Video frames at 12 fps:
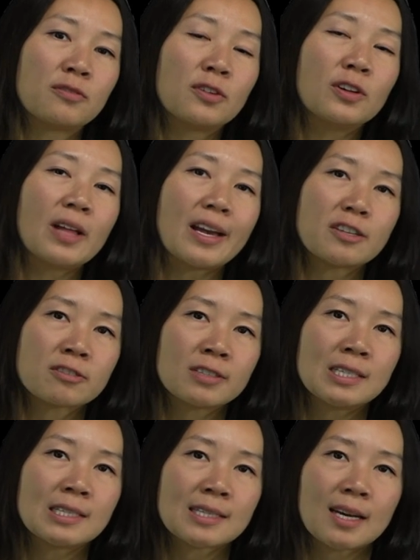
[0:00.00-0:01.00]
full entry,
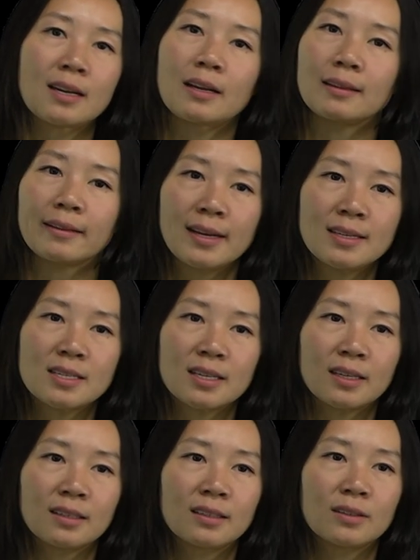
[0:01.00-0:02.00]
descent, and
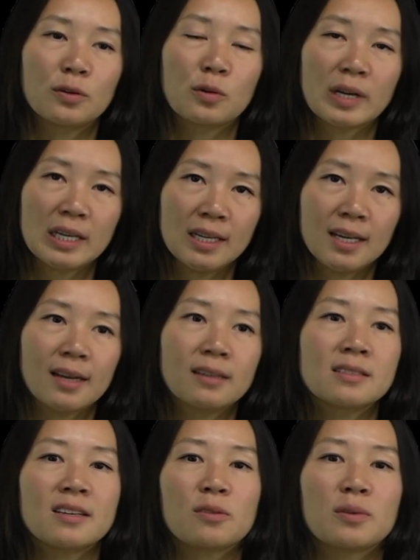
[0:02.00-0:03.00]
landing, or EDL
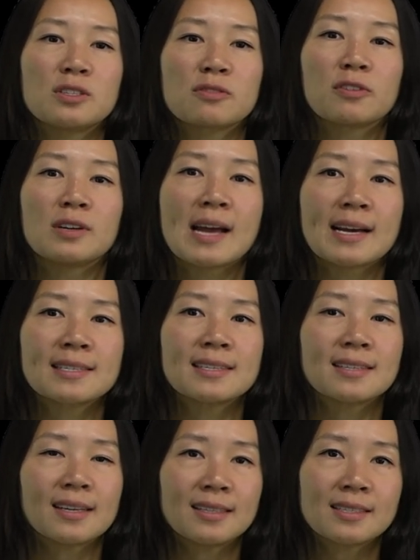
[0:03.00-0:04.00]
sequence for
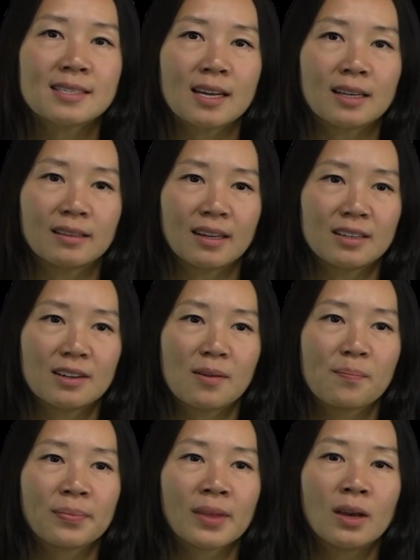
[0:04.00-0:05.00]
NASA's InSight lander,
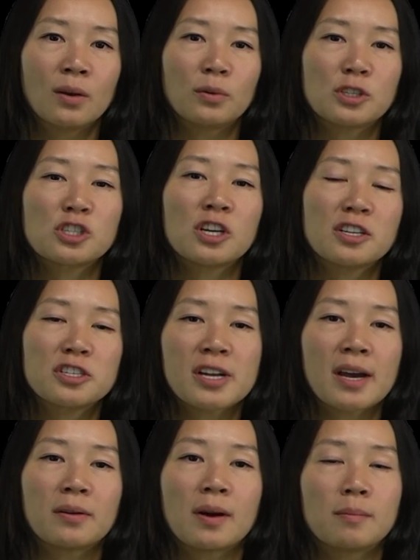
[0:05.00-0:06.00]
which touched
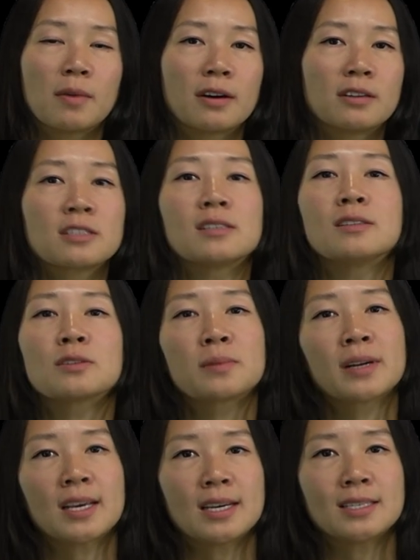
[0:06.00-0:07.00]
down on Mars in
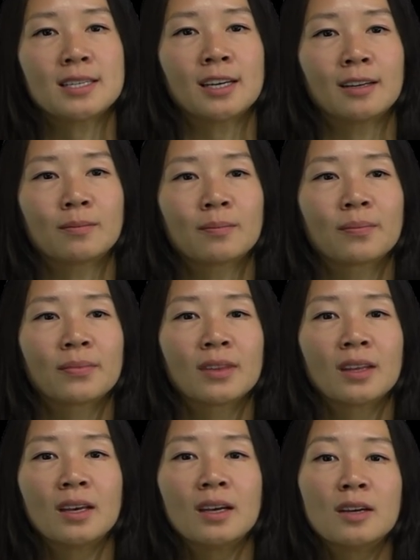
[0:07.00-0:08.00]
2018.
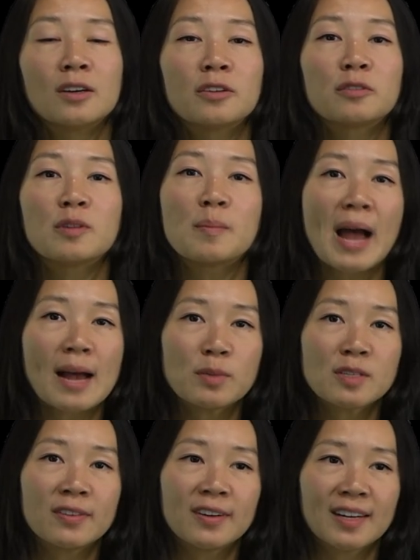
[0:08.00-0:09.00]
From
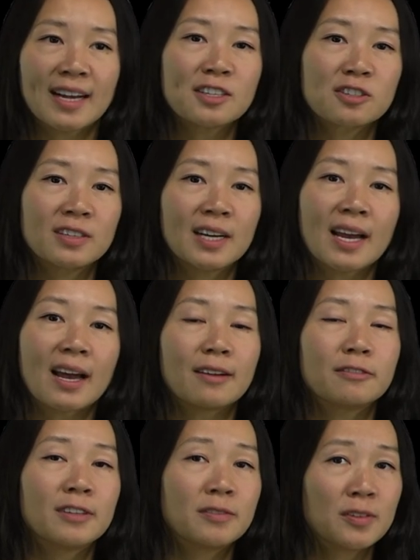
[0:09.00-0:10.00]
atmospheric entry
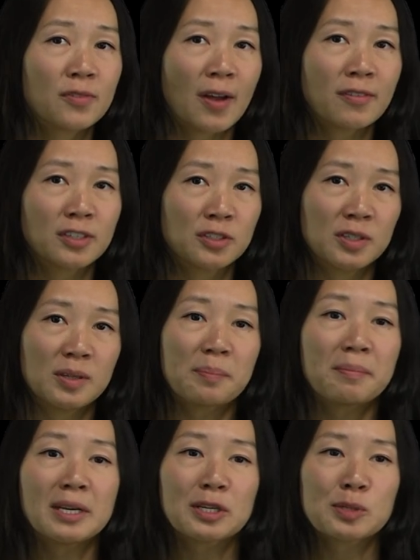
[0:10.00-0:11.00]
at 5,500
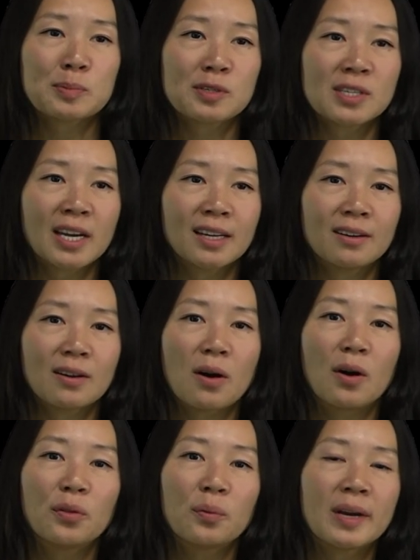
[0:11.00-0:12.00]
meters per second
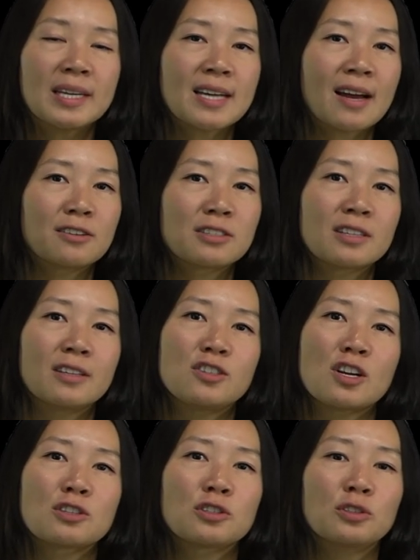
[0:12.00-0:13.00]
all the way down to the
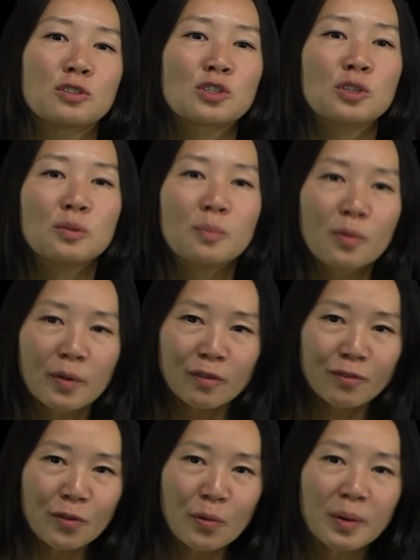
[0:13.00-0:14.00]
gentle
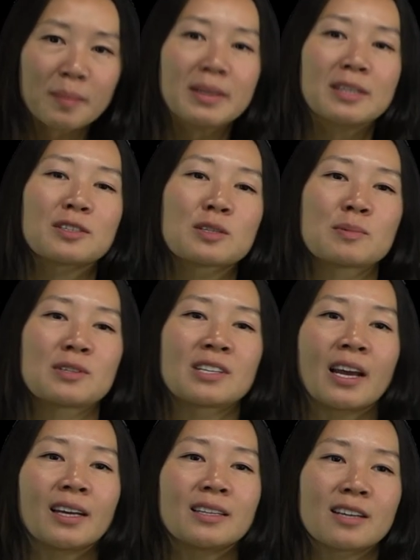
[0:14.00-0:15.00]
2.4 meters per
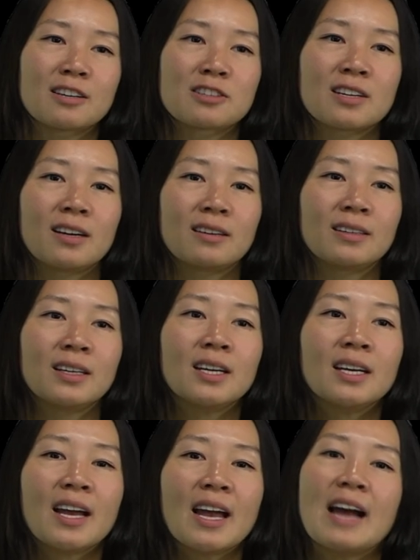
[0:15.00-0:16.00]
second touchdown,
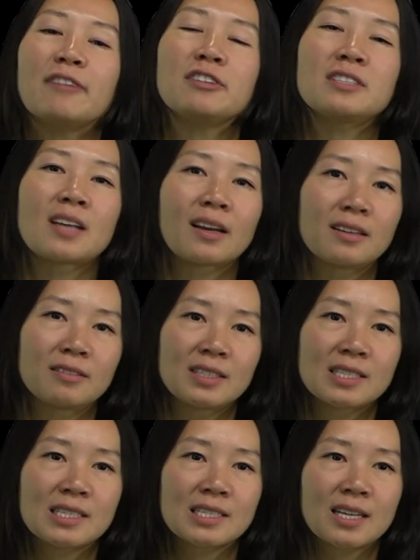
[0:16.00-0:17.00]
every second of
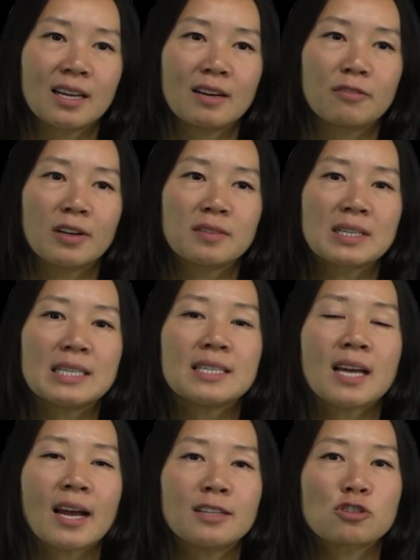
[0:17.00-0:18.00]
this descent involves
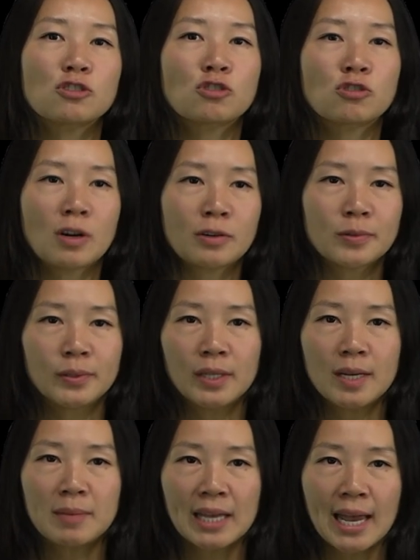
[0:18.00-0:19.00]
intense structural
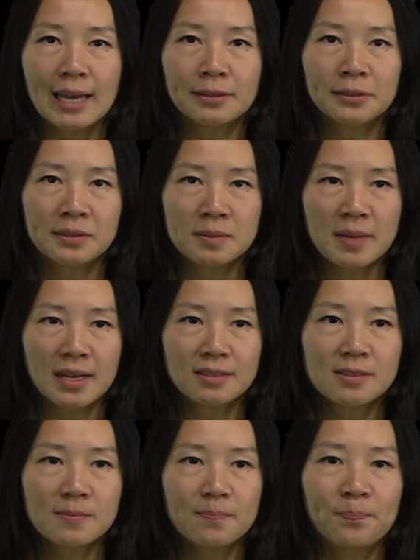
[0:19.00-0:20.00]
and mechanical
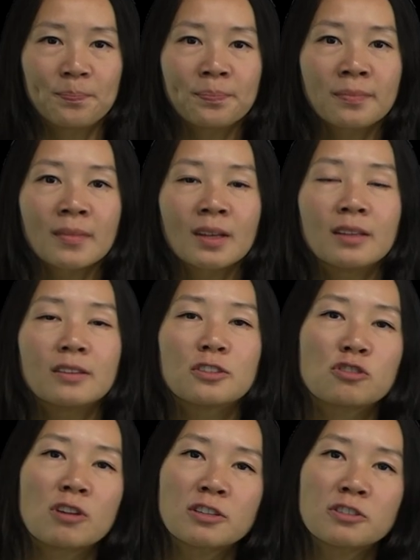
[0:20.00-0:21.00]
demands. The
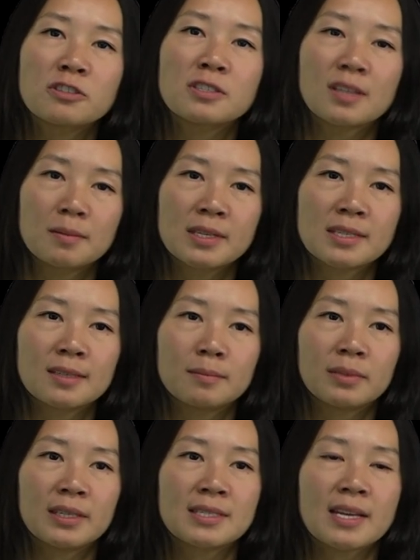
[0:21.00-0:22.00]
structure's
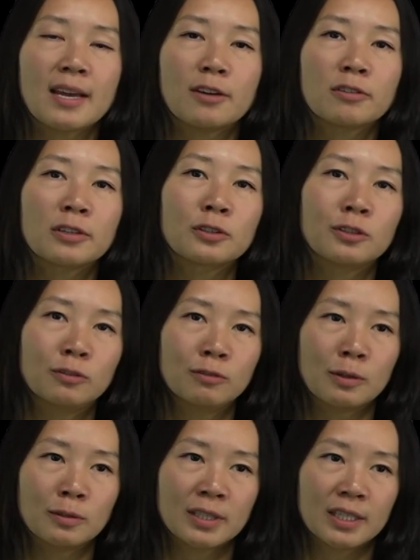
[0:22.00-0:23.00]
subsystem plays a critical
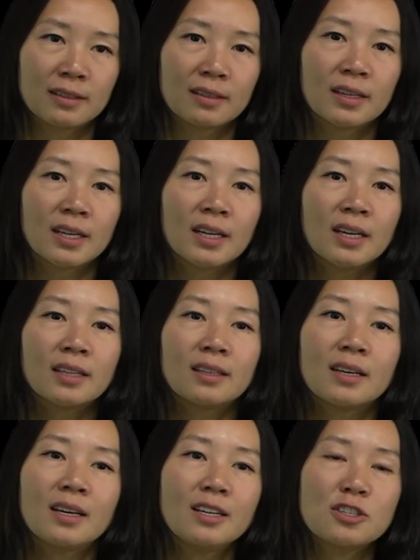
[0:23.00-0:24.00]
role here. The
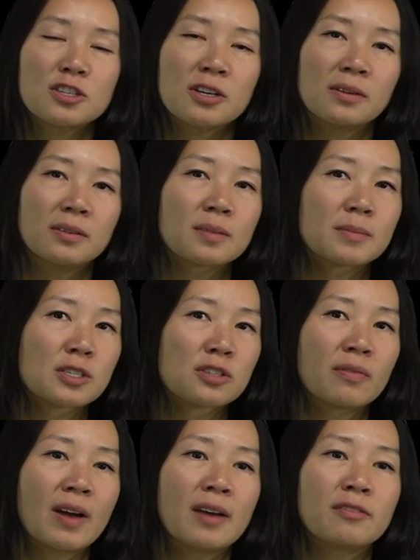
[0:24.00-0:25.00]
heat shield must
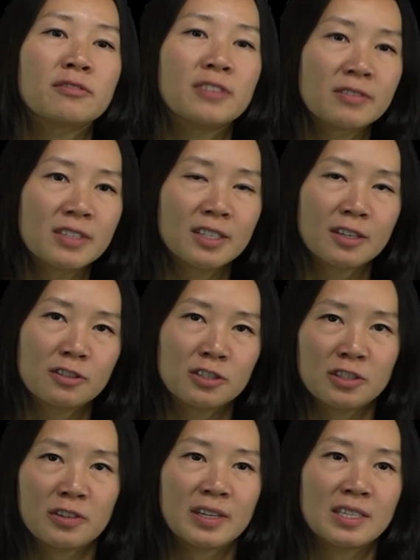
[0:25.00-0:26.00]
survive 1,500
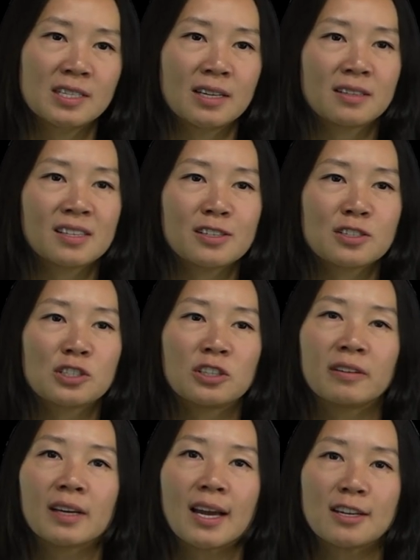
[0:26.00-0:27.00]
degrees Celsius
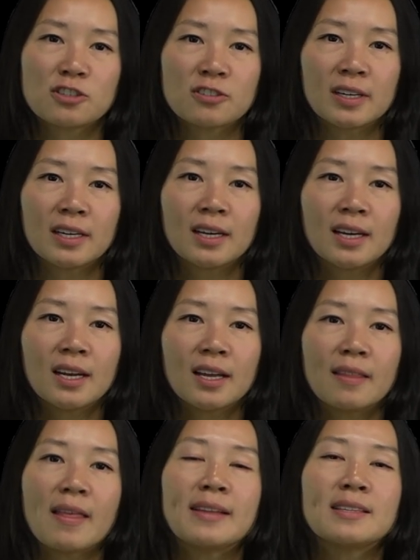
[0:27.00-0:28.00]
during entry,
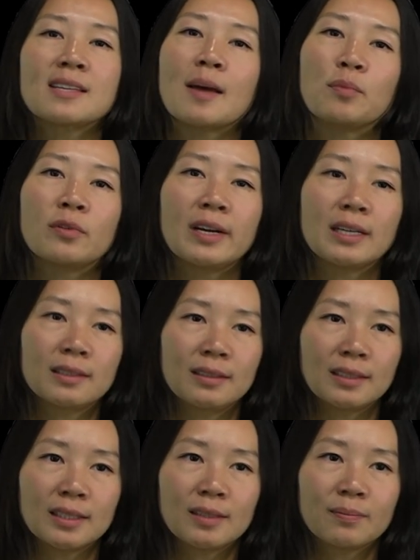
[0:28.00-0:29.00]
then separate
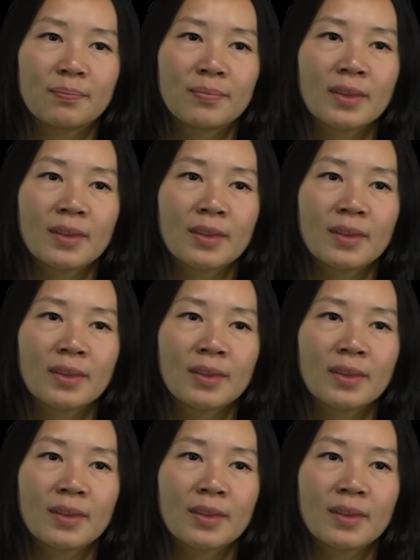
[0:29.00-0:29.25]
cleanly.